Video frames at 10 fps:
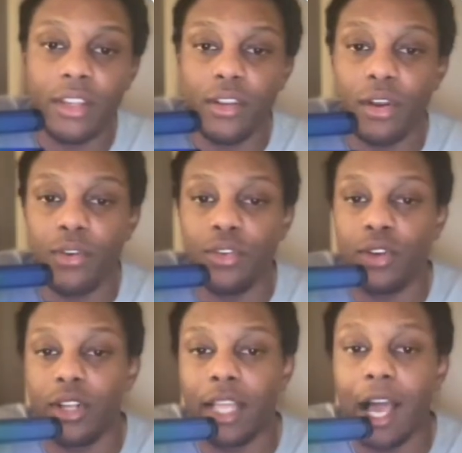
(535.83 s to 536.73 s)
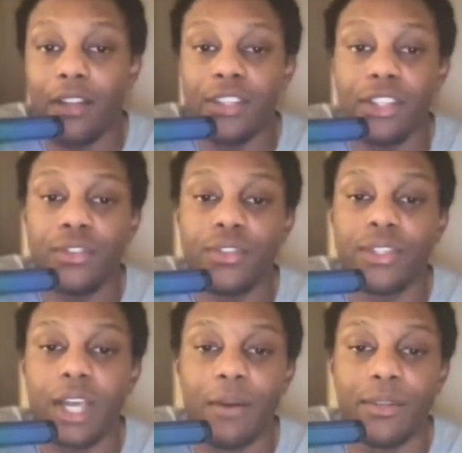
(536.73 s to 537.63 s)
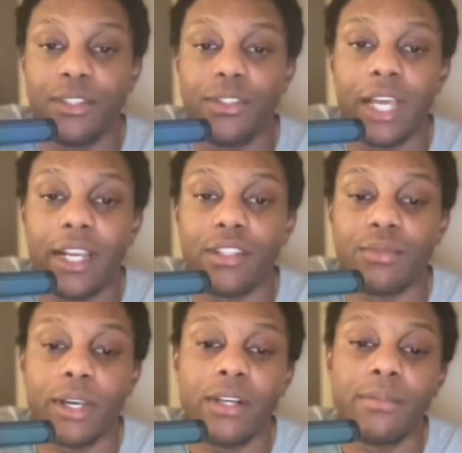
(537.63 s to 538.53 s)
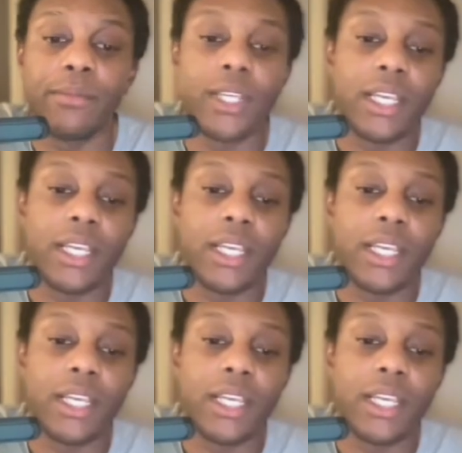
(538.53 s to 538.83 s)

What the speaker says: you're allowed to use, I would do that as well.